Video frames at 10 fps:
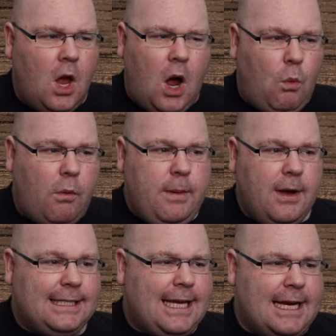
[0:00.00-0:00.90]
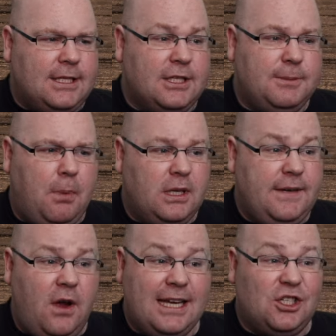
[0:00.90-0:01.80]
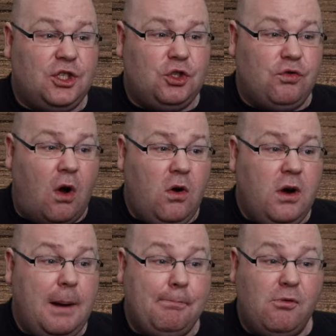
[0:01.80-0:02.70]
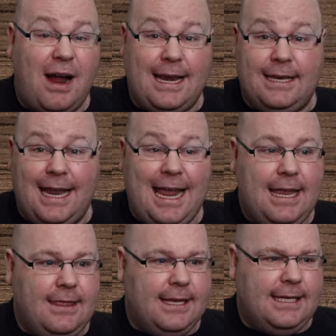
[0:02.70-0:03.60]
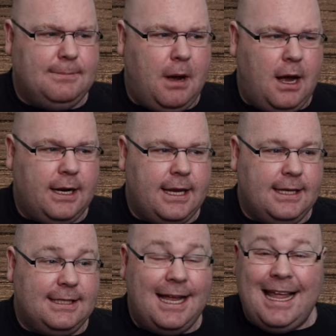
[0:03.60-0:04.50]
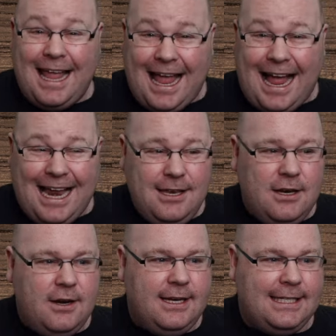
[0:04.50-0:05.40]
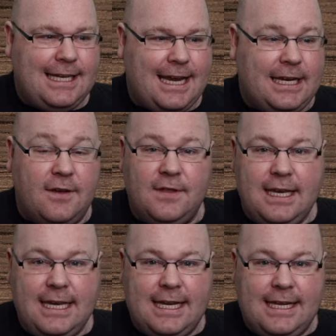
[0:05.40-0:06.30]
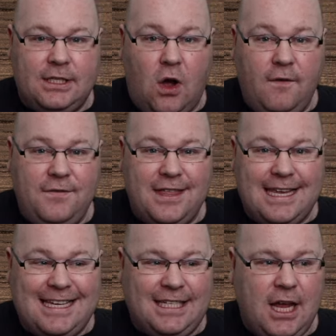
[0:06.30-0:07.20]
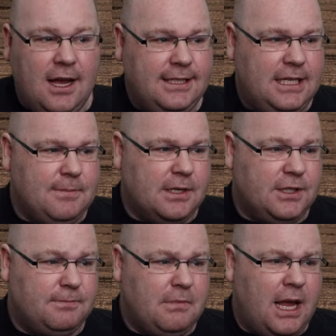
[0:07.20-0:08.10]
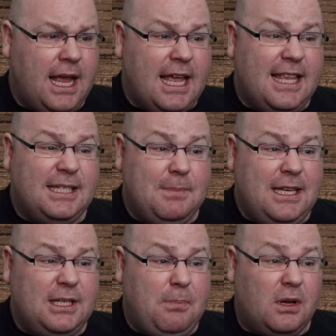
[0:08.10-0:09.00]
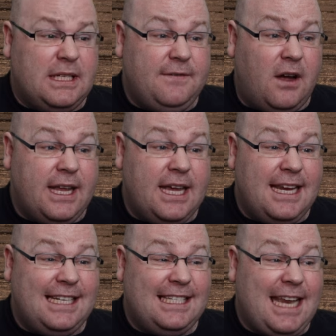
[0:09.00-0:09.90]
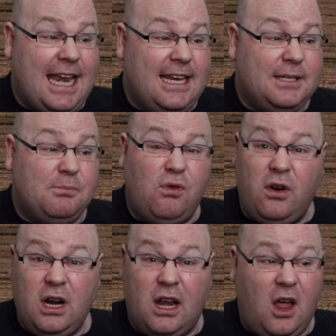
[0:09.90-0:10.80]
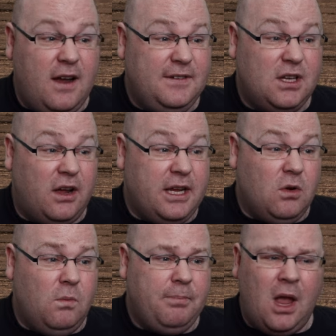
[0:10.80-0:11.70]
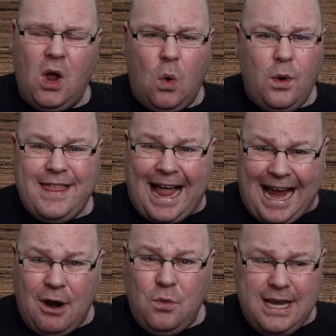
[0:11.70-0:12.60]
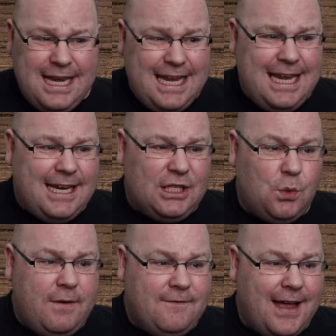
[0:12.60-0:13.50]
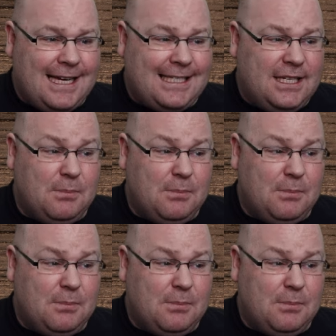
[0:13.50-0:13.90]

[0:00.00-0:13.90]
And what we might say is that Spotify has a strong brand in these markets and an understanding of the needs of these customers. This means Spotify can extend its product life cycle without needing to invest as